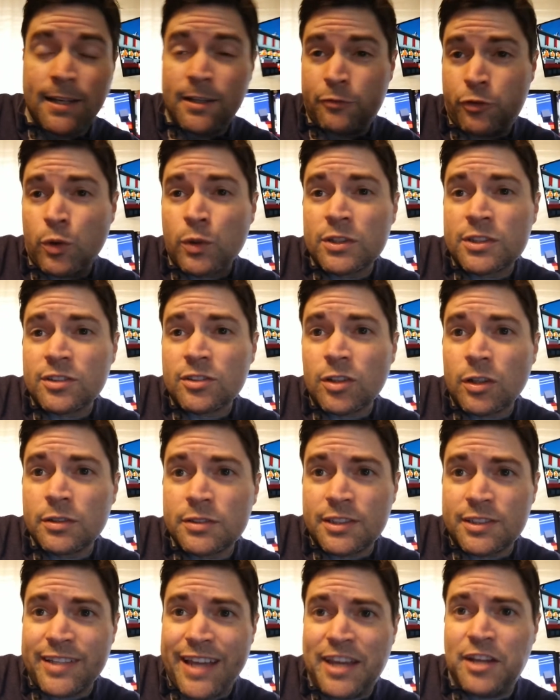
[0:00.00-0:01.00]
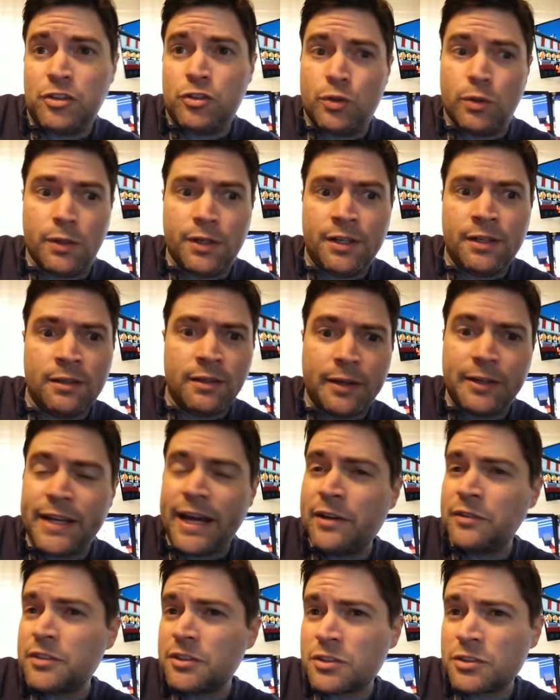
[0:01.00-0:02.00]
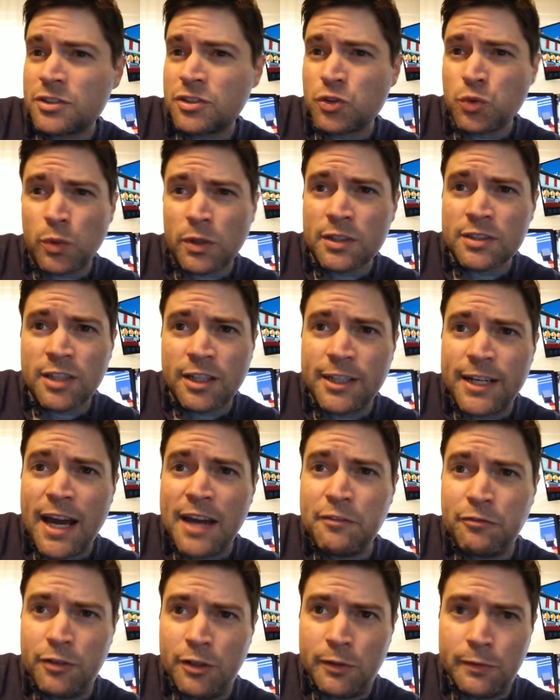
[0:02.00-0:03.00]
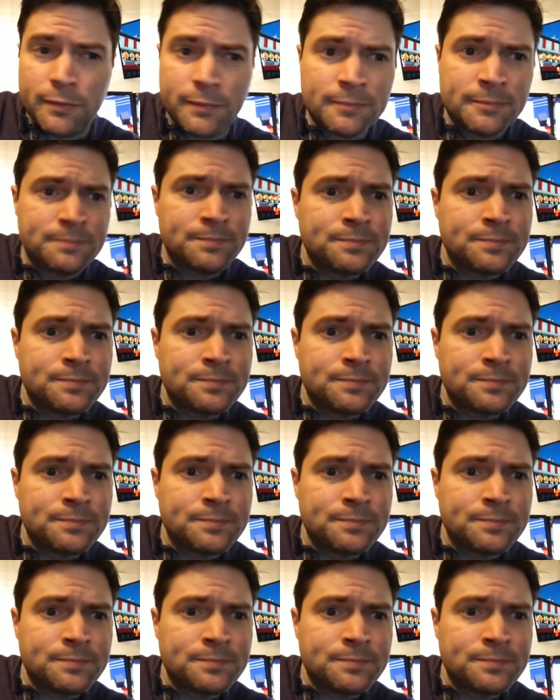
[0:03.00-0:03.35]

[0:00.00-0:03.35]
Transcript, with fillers: of course, as long as it's Android. I doubt this just works on an iPhone.